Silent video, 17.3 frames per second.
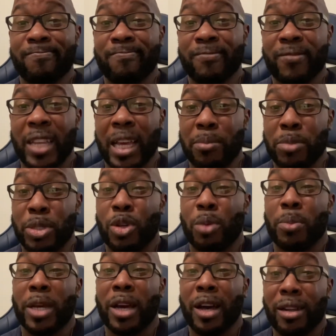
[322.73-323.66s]
I'm just gonna
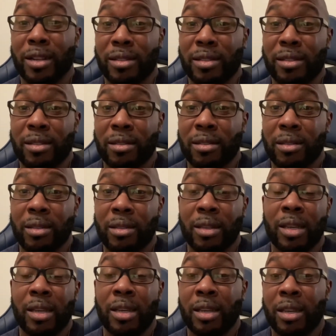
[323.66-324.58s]
be honest.
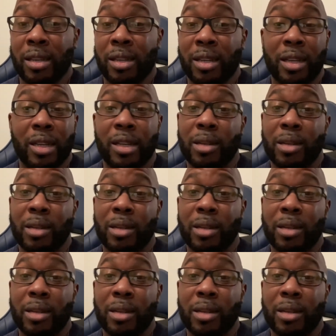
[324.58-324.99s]
I